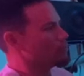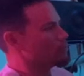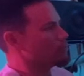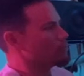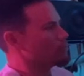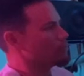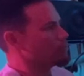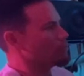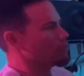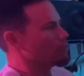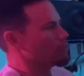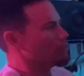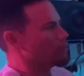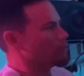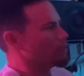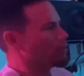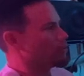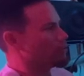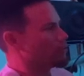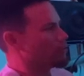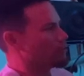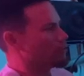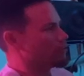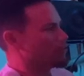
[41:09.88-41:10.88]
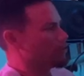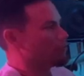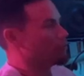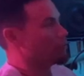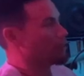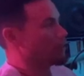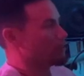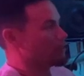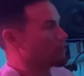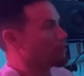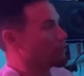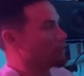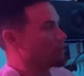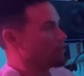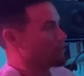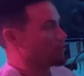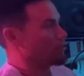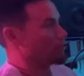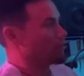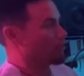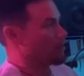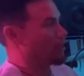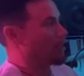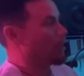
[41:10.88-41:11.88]
as like what they think, the effect they
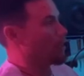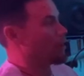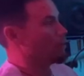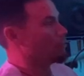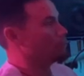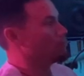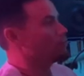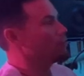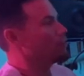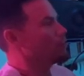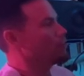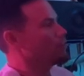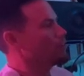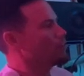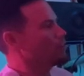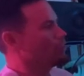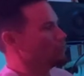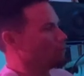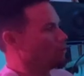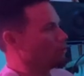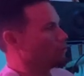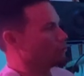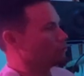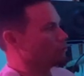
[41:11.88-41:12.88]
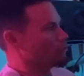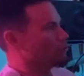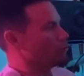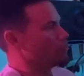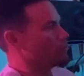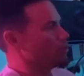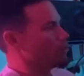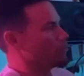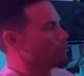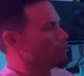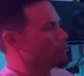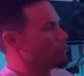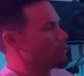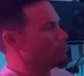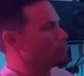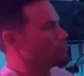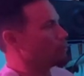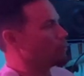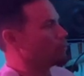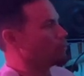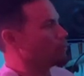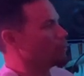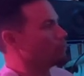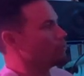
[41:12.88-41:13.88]
think you're gonna have long term on the
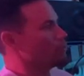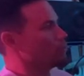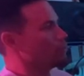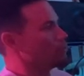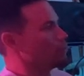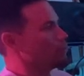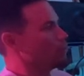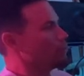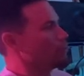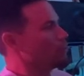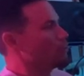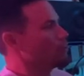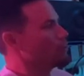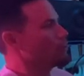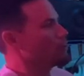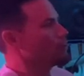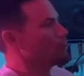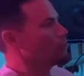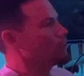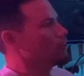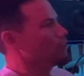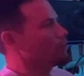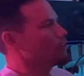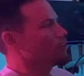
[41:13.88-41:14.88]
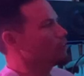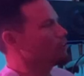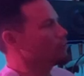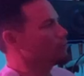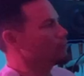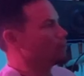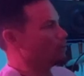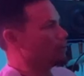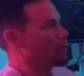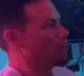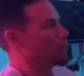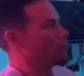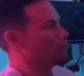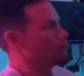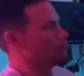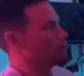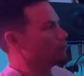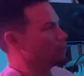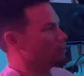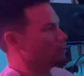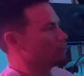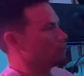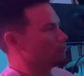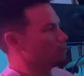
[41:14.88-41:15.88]
reptile industry. Yeah, yeah,
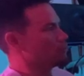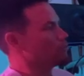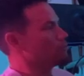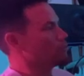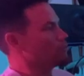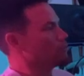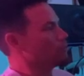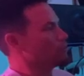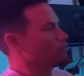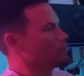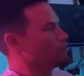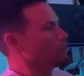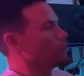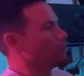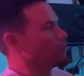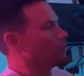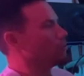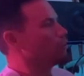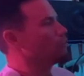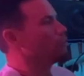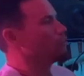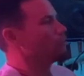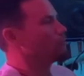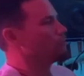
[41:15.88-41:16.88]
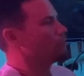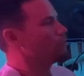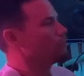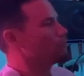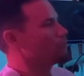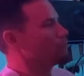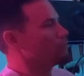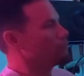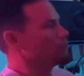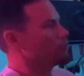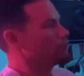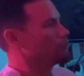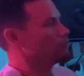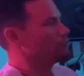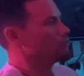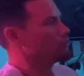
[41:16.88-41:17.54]
it's good. I think a lot of